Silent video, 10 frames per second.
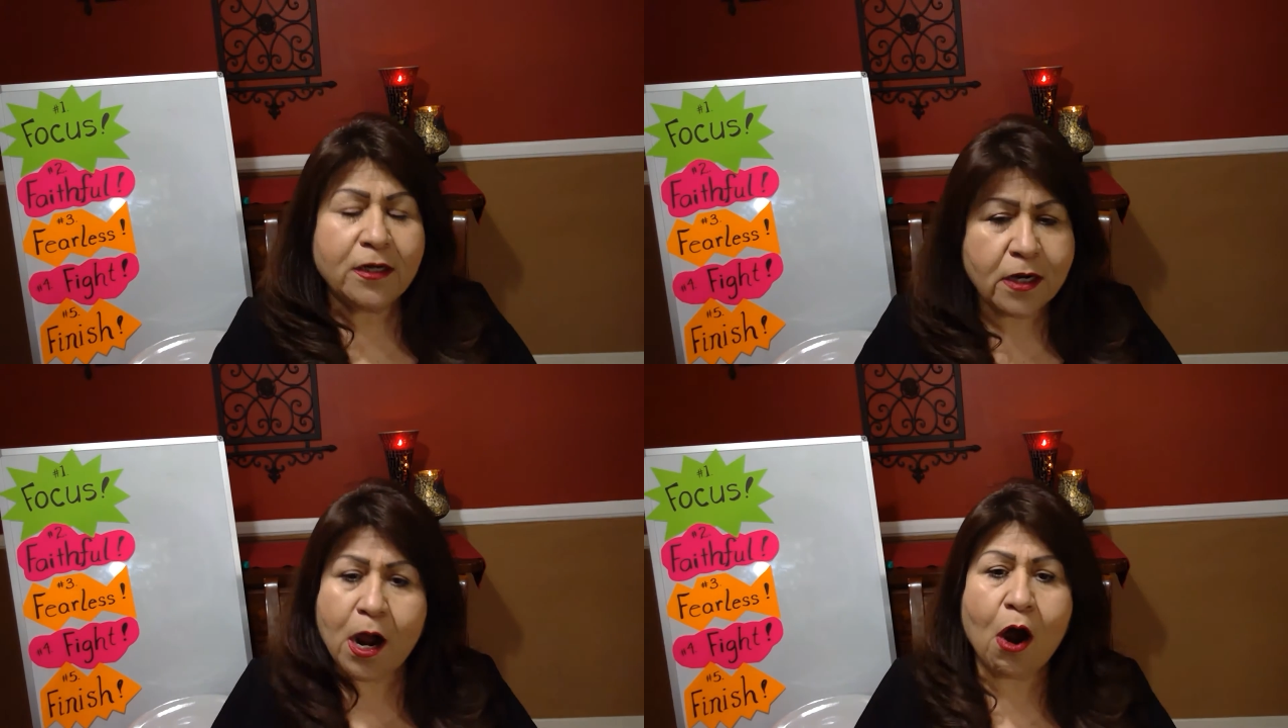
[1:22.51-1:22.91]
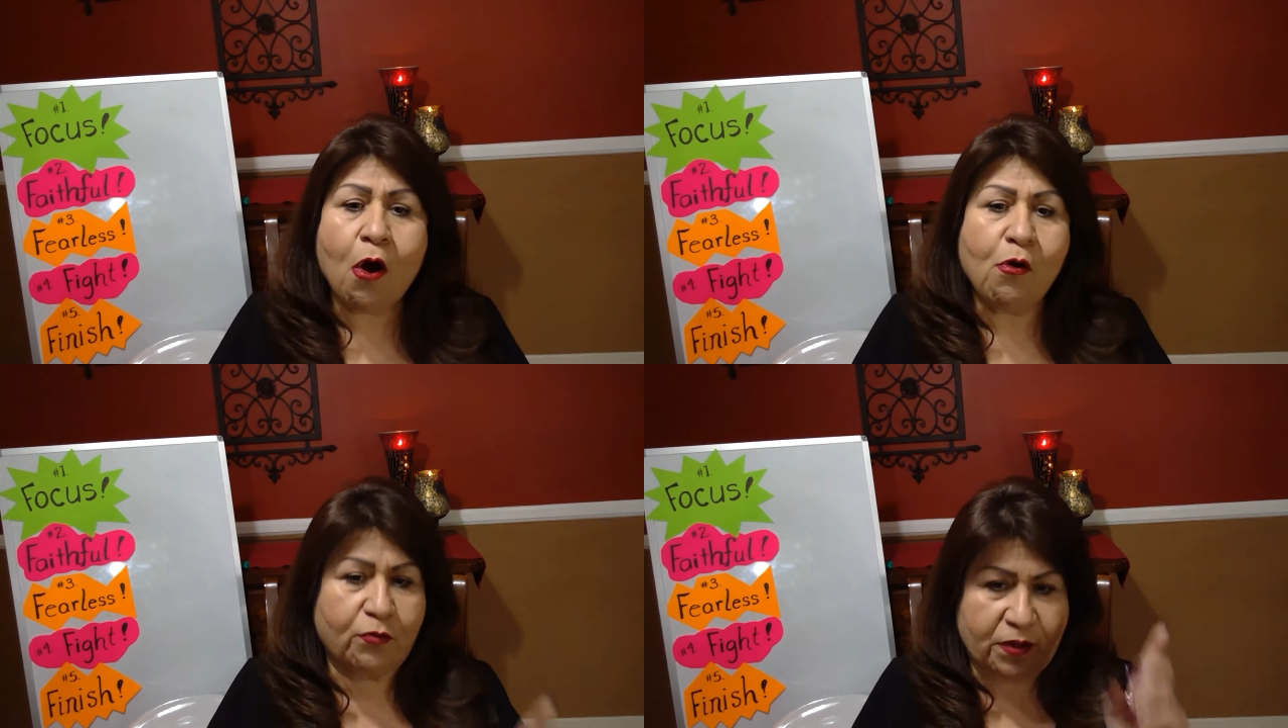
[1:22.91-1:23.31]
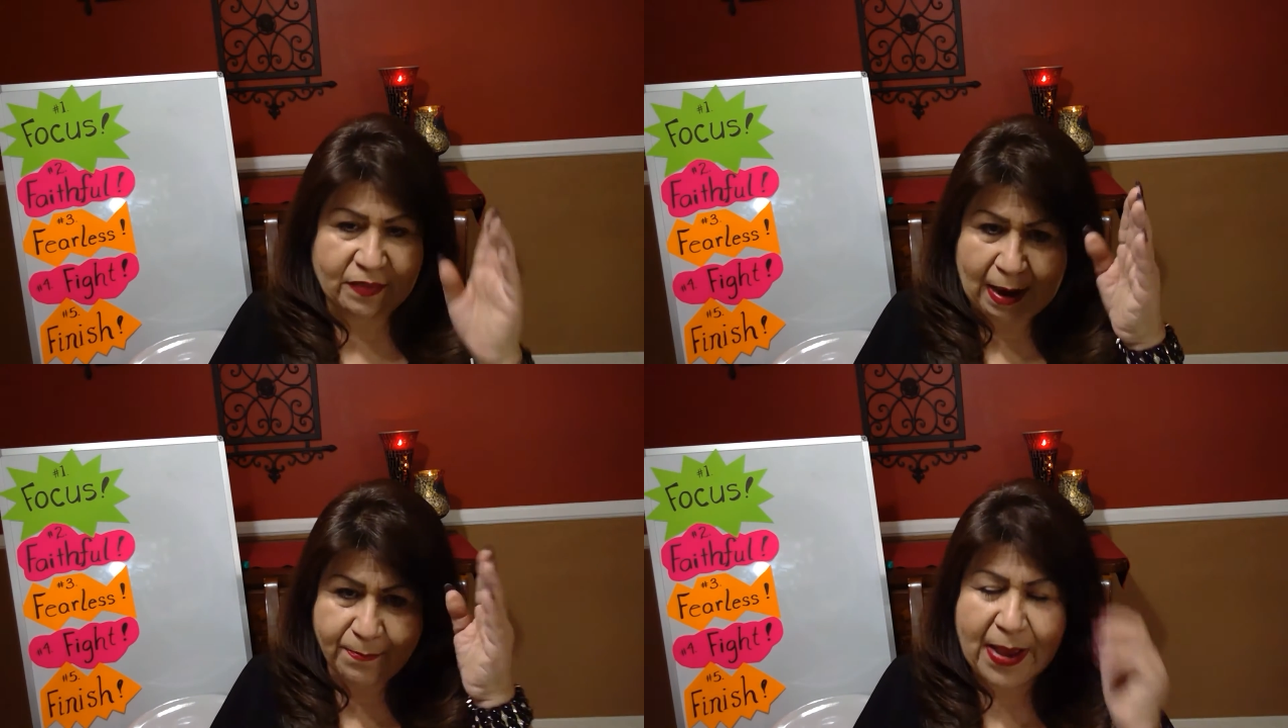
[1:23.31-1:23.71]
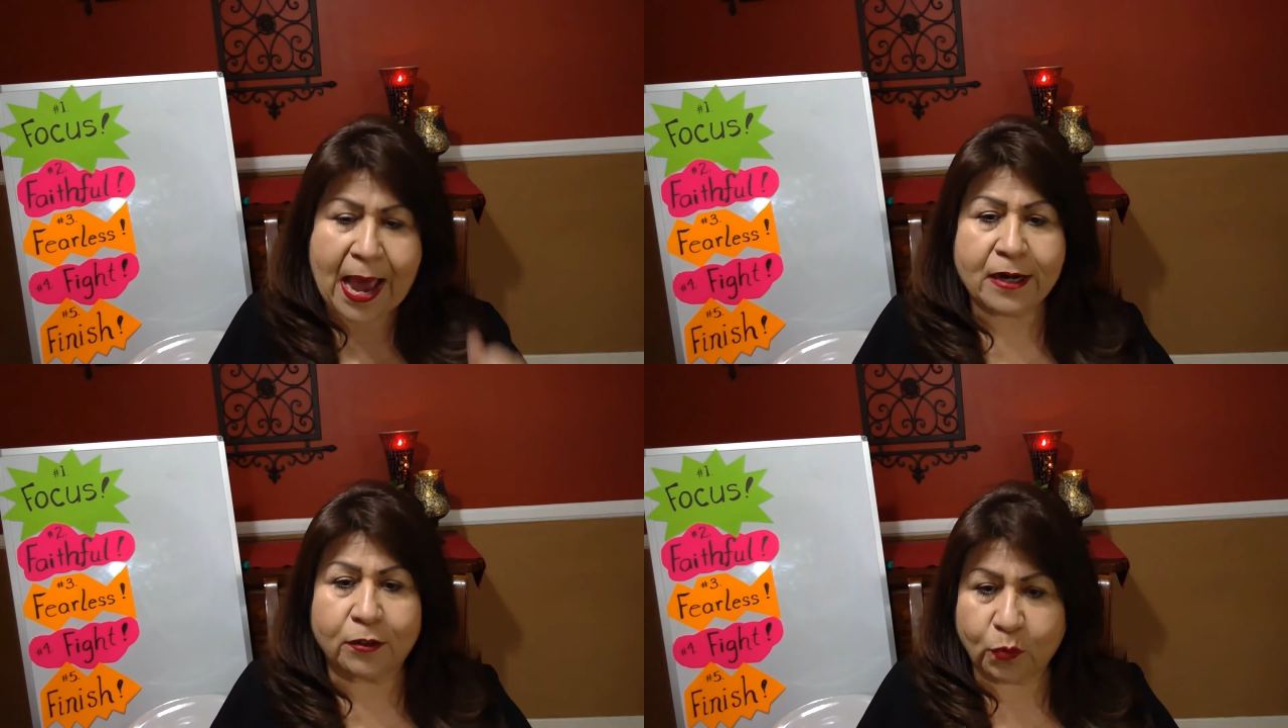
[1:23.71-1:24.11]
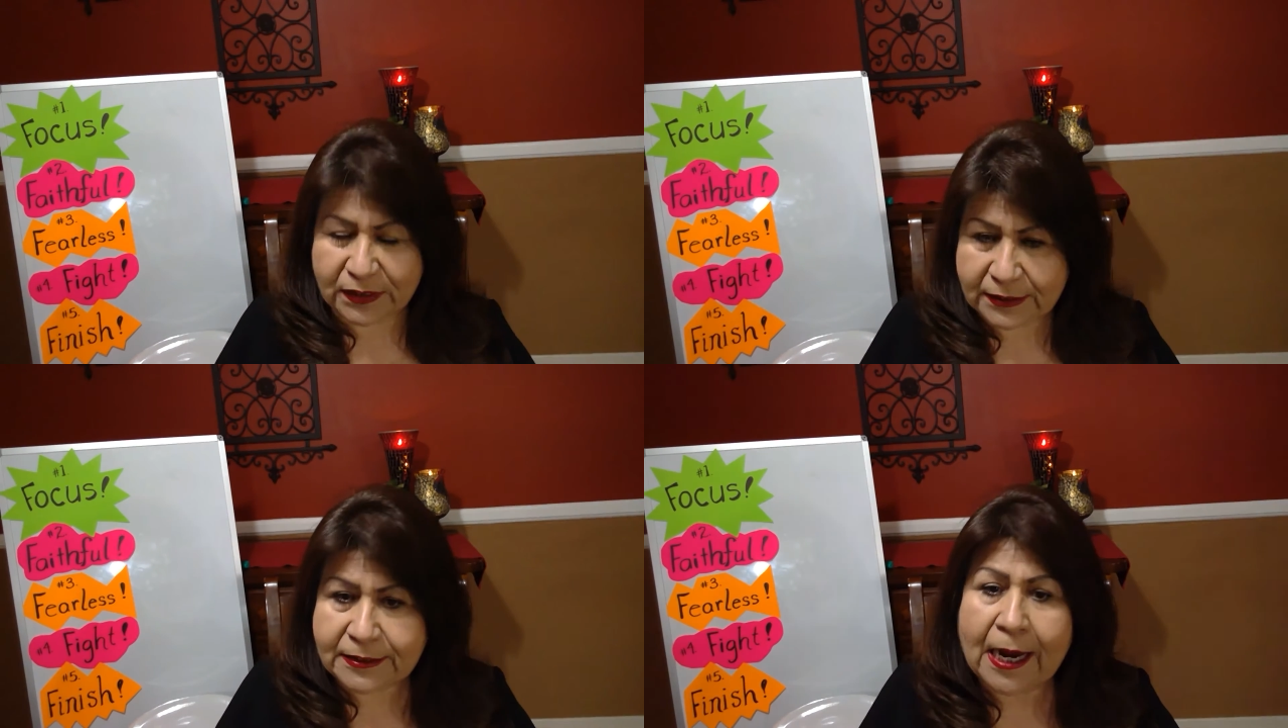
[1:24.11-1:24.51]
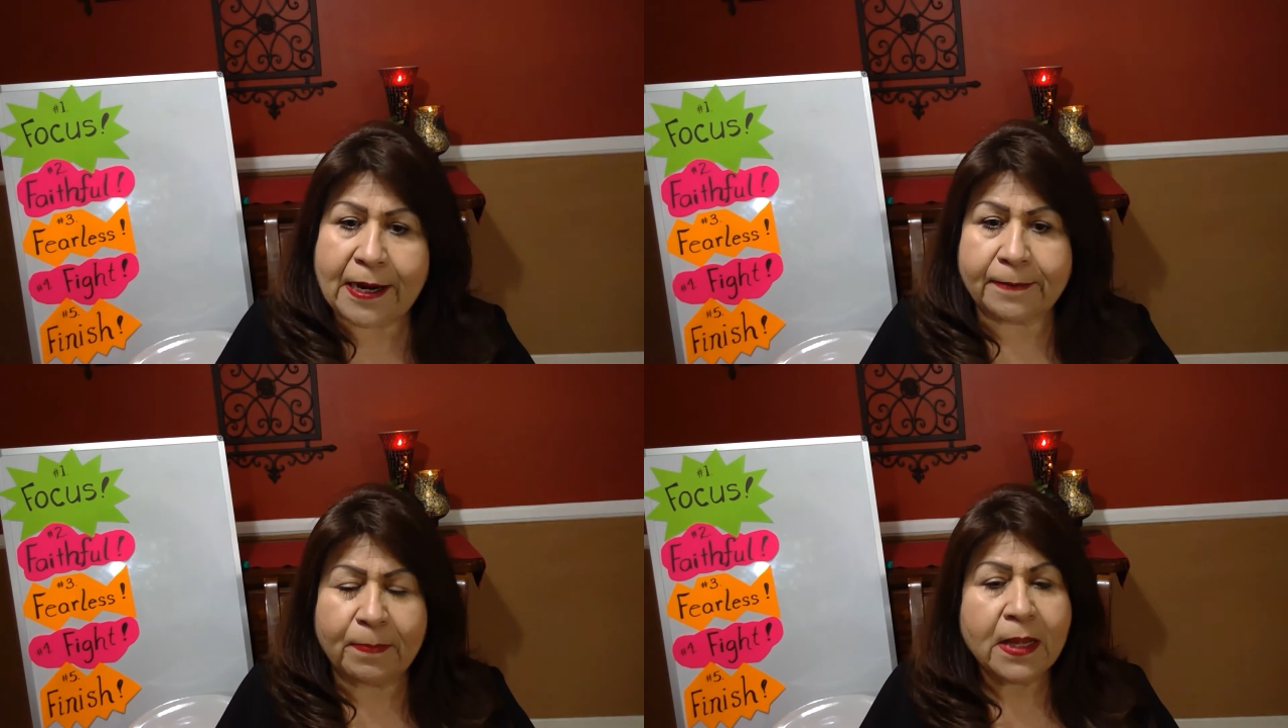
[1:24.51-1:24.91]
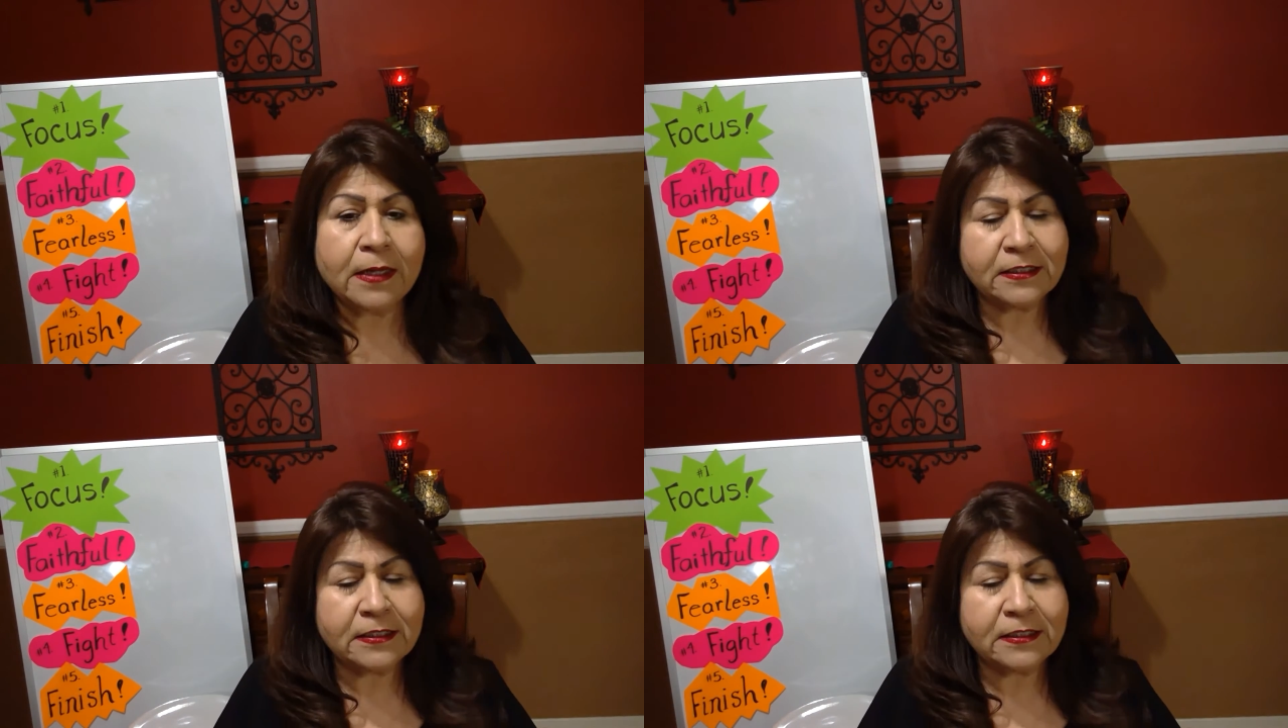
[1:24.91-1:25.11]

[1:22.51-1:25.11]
know that that battle was done,